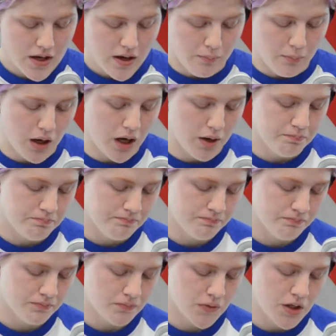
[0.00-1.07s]
Mom,
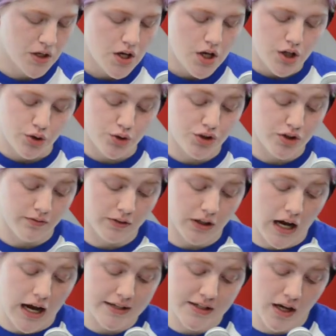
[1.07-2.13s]
you shoved
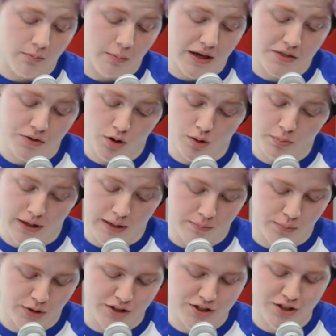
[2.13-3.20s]
God down my throat, but I'm
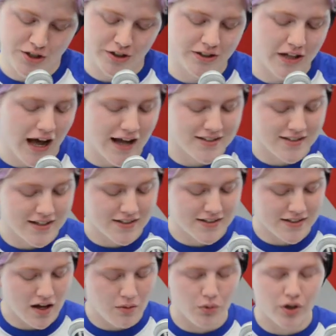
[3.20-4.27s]
pretty sure God said
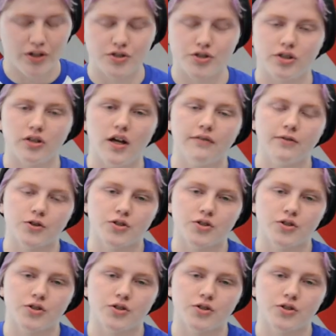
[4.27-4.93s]
somewhere you should love your